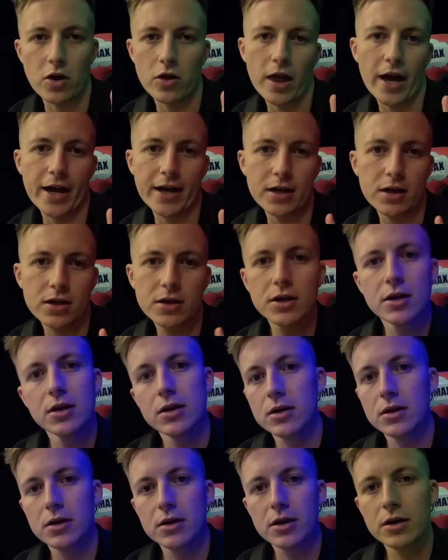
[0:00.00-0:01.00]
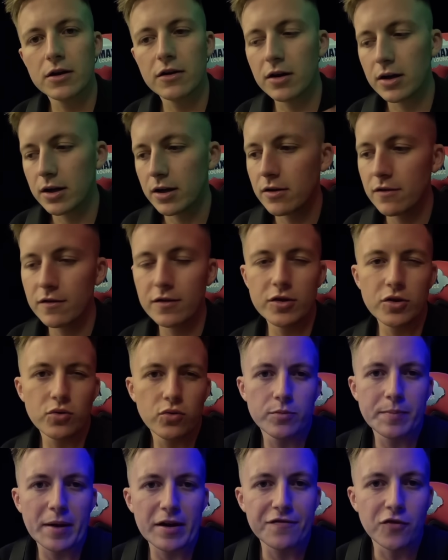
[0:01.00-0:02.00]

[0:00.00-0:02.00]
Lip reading: not like, you wouldn't pay